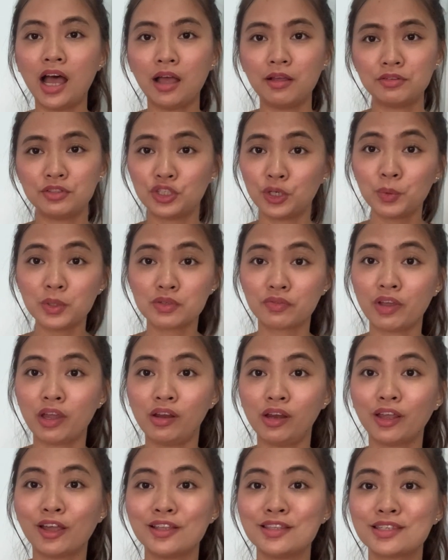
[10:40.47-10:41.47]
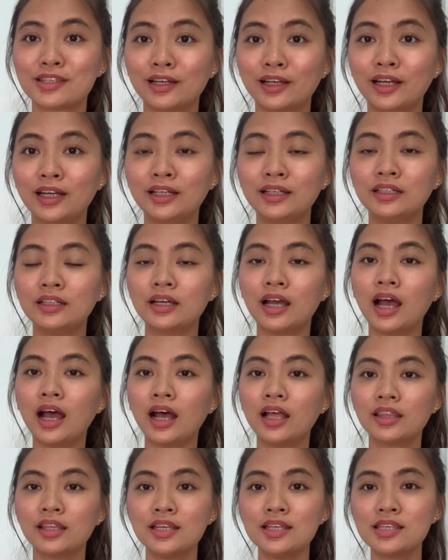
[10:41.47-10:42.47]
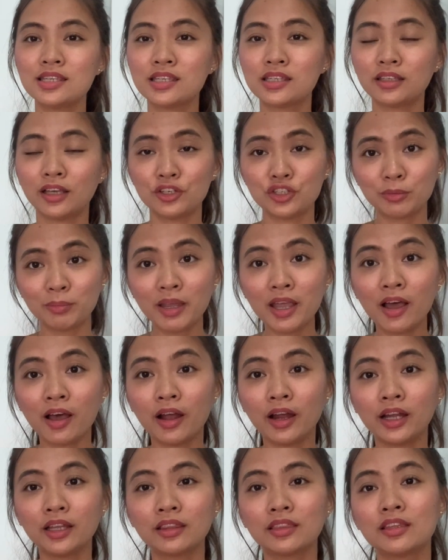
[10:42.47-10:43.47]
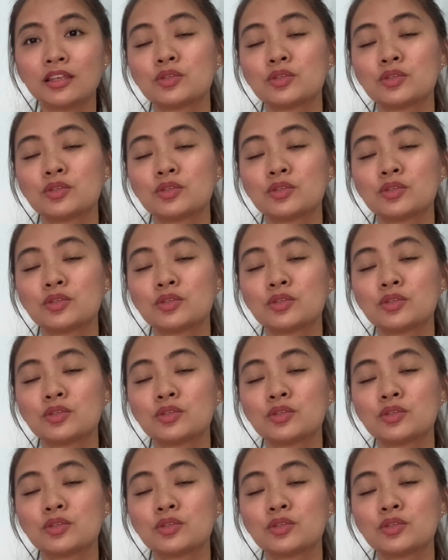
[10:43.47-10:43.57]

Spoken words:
She was very concerned. This touched my heart.